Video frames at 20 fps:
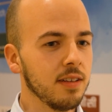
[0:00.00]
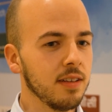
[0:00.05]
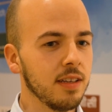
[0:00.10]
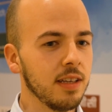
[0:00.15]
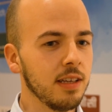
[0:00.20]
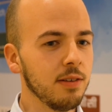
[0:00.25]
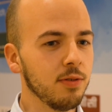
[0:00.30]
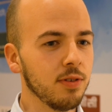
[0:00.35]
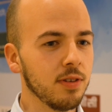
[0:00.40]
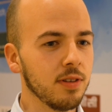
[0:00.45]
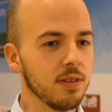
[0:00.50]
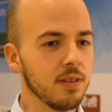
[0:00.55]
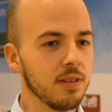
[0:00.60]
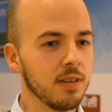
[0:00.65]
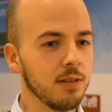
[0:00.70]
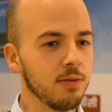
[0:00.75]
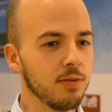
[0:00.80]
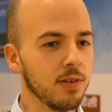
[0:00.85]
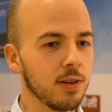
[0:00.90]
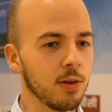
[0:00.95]
even
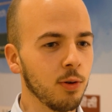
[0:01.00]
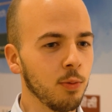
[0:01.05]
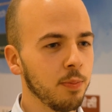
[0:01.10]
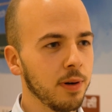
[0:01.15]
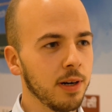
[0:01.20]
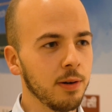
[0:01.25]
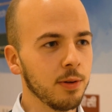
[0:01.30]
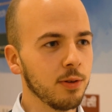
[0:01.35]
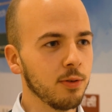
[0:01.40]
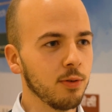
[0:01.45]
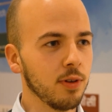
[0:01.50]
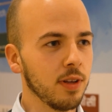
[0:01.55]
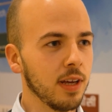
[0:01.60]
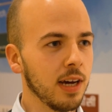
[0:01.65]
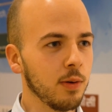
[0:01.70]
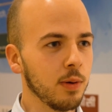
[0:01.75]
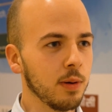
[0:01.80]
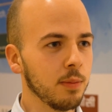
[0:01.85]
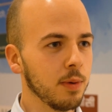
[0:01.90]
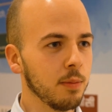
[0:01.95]
if I compare it to
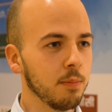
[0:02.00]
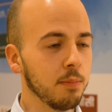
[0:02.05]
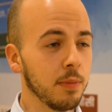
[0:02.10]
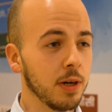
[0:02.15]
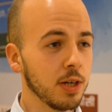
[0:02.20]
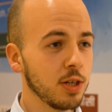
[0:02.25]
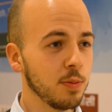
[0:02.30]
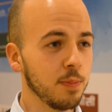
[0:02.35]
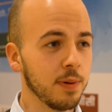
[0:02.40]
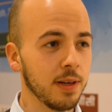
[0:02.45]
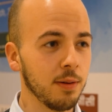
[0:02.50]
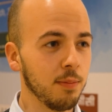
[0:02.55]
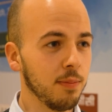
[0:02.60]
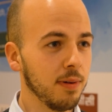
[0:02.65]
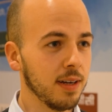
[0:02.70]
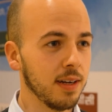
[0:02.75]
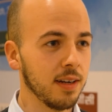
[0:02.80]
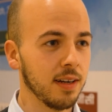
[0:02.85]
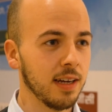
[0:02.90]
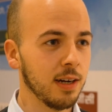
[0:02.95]
now, I'm a much better
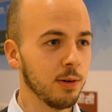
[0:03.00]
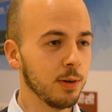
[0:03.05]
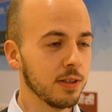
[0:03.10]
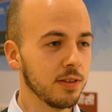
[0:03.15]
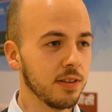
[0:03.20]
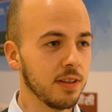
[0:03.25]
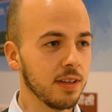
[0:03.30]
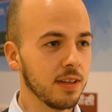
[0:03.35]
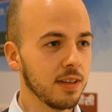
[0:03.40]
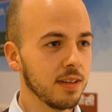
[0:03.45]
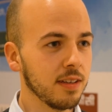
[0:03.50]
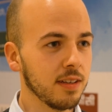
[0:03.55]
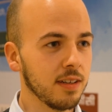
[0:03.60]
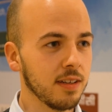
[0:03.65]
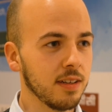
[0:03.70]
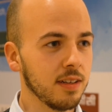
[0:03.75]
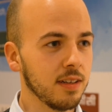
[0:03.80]
player now, I think.